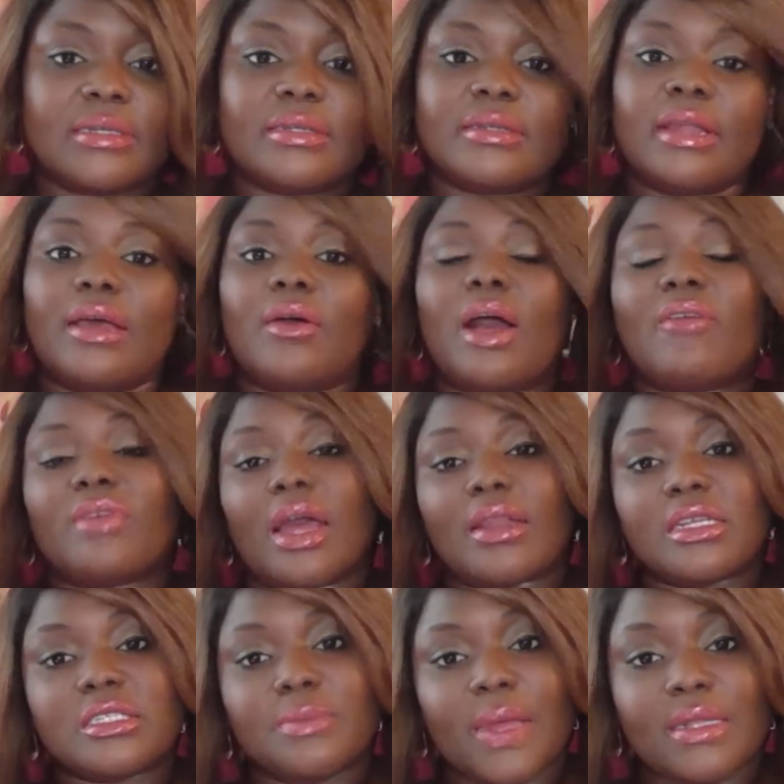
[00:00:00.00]
Now I've got
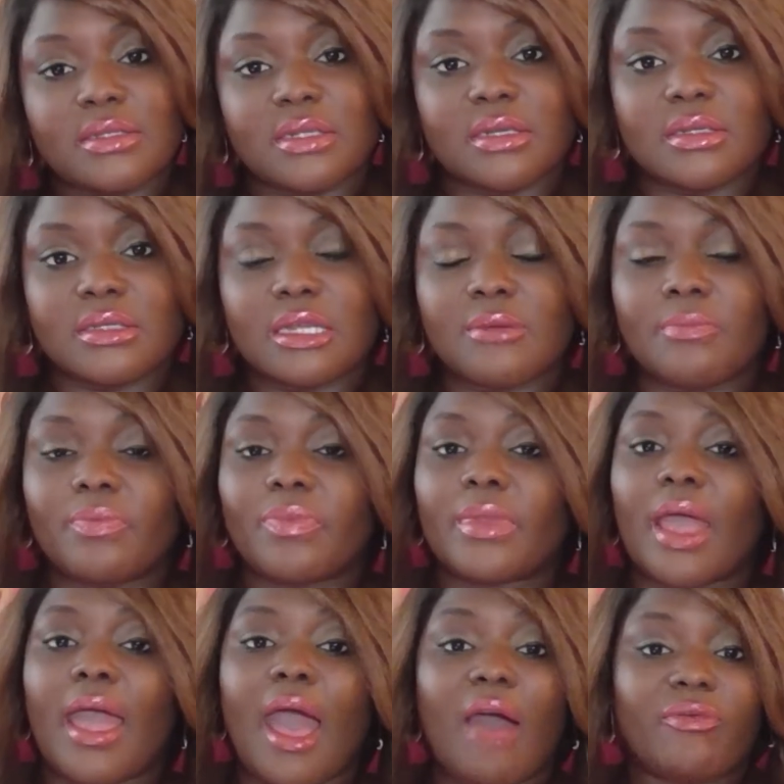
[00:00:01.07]
expenses,
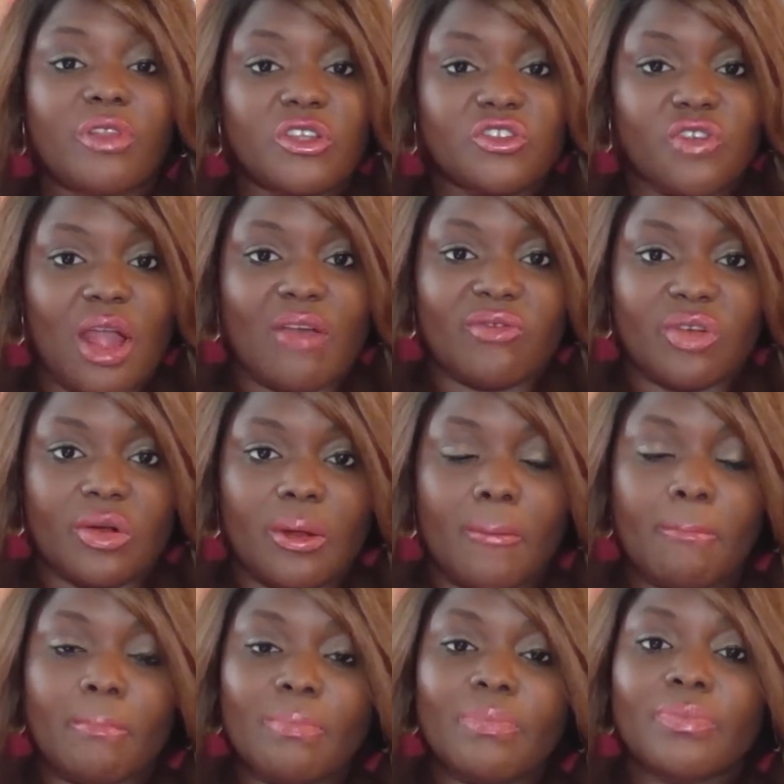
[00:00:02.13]
I have to travel,
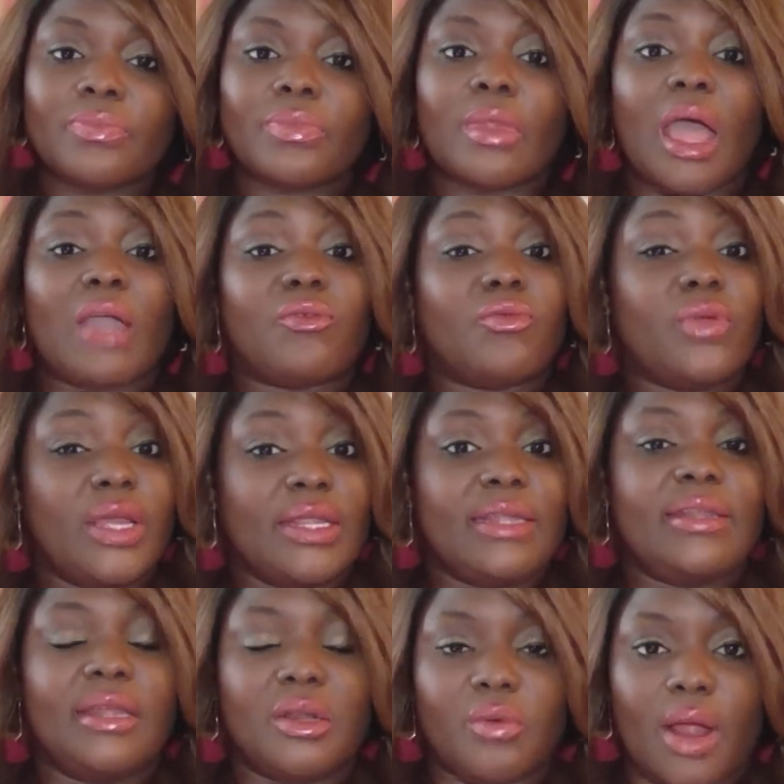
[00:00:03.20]
I really
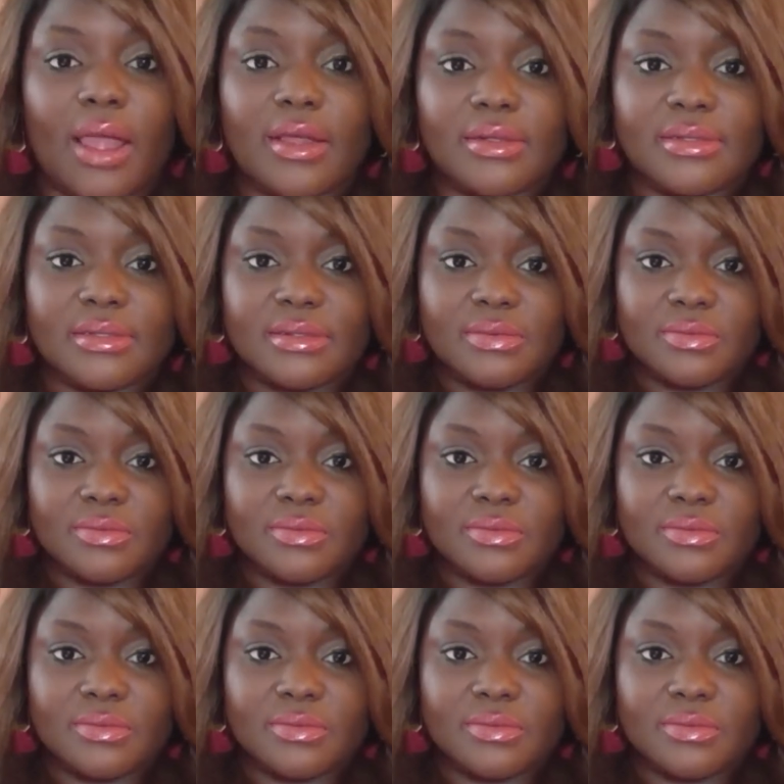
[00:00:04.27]
need a raise.